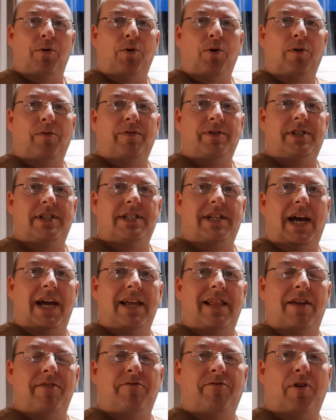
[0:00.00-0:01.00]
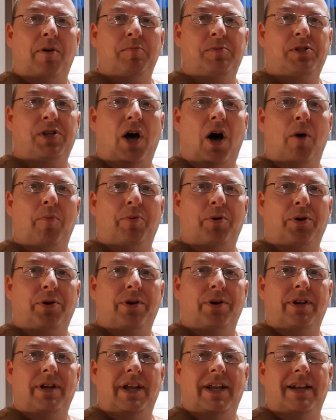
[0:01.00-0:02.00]
haul for today then, from
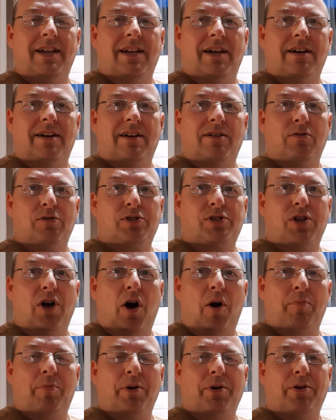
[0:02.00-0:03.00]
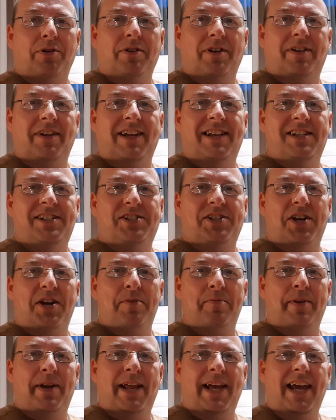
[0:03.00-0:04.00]
Saarbrücken in Saarbrücken in
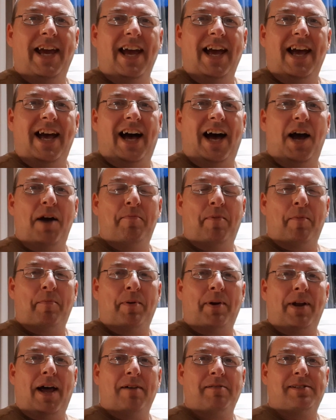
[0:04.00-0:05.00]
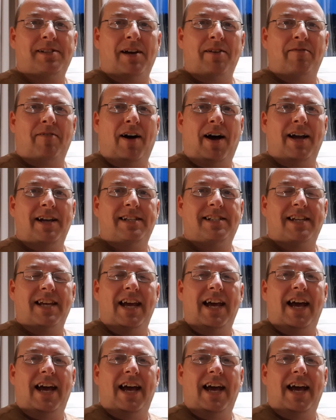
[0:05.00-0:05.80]
Germany. I hope I pronounced that right.